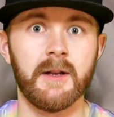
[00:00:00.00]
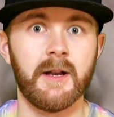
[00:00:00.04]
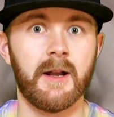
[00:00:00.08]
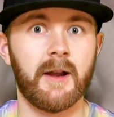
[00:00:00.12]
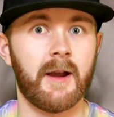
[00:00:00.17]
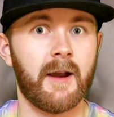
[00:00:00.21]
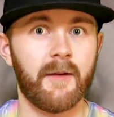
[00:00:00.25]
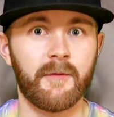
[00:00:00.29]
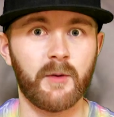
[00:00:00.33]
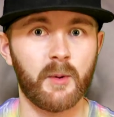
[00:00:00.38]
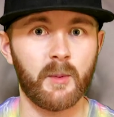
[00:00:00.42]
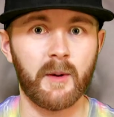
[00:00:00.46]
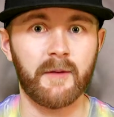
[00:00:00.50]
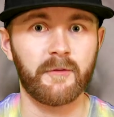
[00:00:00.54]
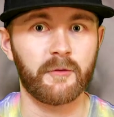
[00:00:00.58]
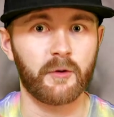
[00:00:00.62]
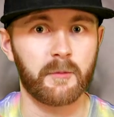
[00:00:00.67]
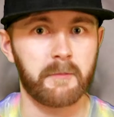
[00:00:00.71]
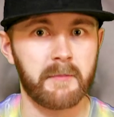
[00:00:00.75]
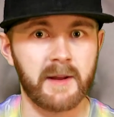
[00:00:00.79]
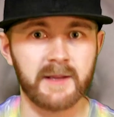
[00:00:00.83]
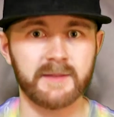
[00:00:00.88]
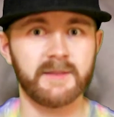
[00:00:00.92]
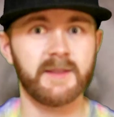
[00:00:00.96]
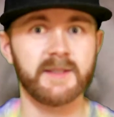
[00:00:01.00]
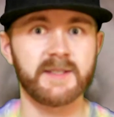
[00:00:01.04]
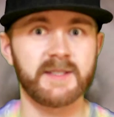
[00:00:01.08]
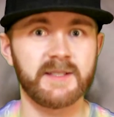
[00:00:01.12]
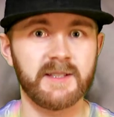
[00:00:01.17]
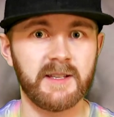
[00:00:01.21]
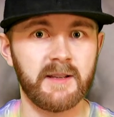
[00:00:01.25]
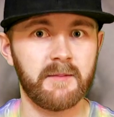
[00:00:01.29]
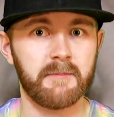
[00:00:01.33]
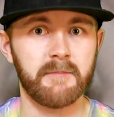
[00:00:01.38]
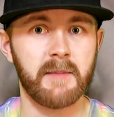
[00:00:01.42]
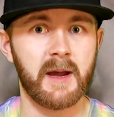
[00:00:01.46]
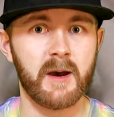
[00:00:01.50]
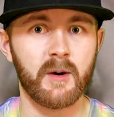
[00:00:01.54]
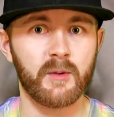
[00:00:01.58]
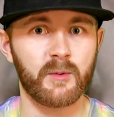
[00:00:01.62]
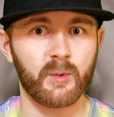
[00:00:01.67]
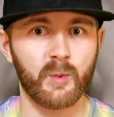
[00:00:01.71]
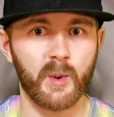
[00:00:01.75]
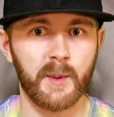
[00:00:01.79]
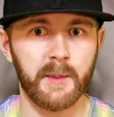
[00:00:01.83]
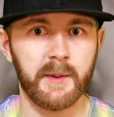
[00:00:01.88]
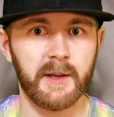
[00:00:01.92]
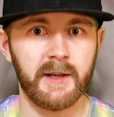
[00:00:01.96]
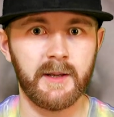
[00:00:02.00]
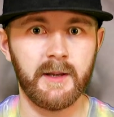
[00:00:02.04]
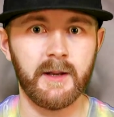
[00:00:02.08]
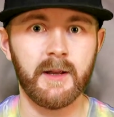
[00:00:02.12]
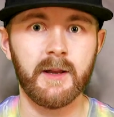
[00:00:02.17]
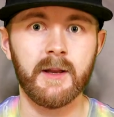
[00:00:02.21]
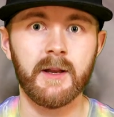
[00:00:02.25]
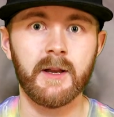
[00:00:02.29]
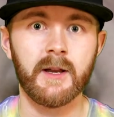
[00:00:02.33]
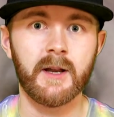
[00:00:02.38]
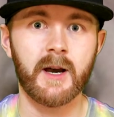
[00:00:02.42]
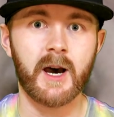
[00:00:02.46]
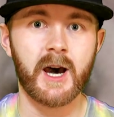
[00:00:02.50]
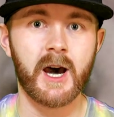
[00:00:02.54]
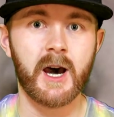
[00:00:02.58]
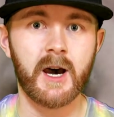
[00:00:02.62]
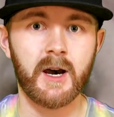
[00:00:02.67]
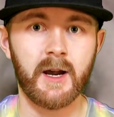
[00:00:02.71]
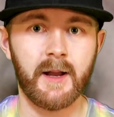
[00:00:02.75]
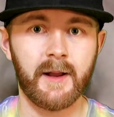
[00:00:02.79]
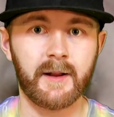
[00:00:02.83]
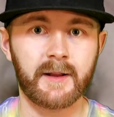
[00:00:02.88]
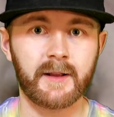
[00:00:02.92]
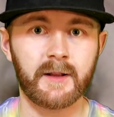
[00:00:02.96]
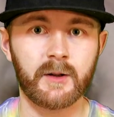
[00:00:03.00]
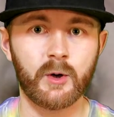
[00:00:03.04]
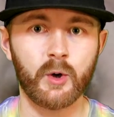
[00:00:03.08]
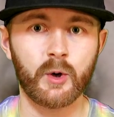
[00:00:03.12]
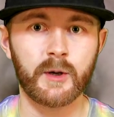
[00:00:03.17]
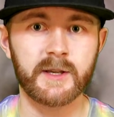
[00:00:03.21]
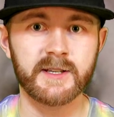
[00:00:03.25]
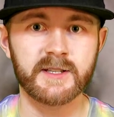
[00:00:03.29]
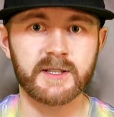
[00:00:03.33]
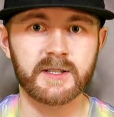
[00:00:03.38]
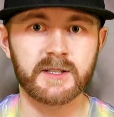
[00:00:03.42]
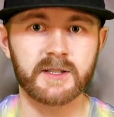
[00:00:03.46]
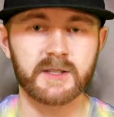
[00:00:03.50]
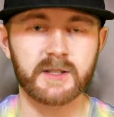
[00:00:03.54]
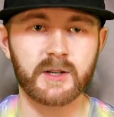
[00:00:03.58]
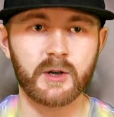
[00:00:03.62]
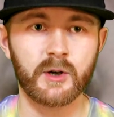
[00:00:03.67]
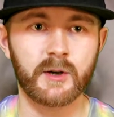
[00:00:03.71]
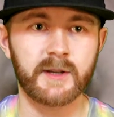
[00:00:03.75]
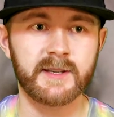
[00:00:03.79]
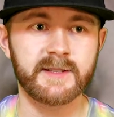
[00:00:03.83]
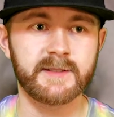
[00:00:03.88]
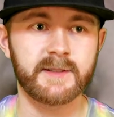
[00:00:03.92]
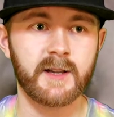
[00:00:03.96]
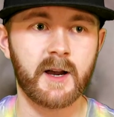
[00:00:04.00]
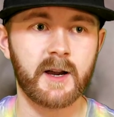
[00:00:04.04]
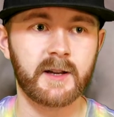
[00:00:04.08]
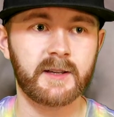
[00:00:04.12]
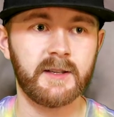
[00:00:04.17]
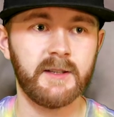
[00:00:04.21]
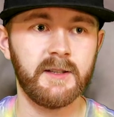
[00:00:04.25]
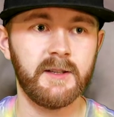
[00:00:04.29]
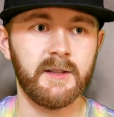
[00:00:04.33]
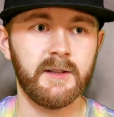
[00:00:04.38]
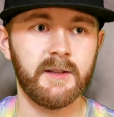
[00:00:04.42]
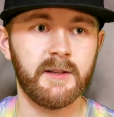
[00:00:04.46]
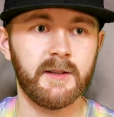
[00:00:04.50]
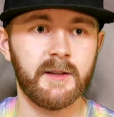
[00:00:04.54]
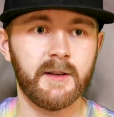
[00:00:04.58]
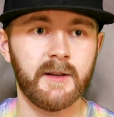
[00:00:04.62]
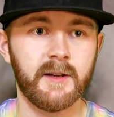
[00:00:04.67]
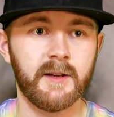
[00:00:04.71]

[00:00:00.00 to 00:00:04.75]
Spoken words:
ever met the slit mouth woman? Kuchisake